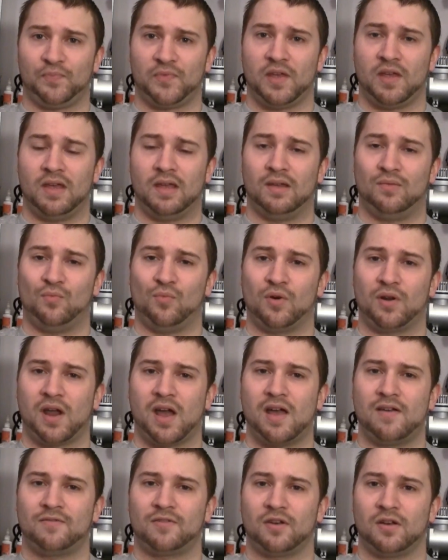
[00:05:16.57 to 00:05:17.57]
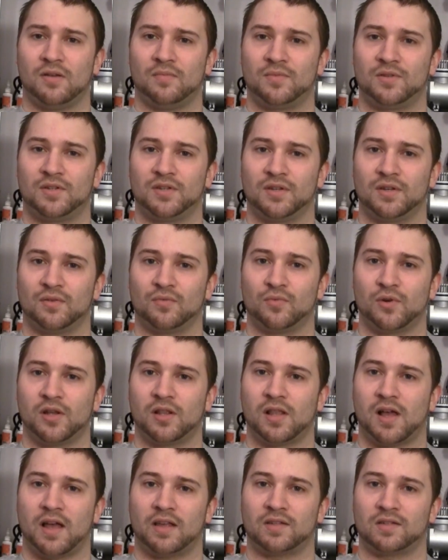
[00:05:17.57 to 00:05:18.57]
And what I've come to
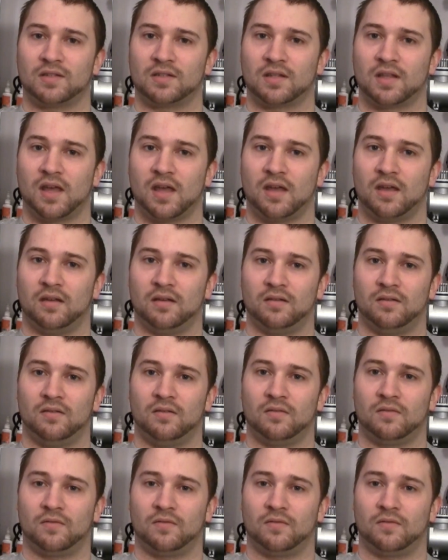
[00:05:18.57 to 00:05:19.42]
realize is that,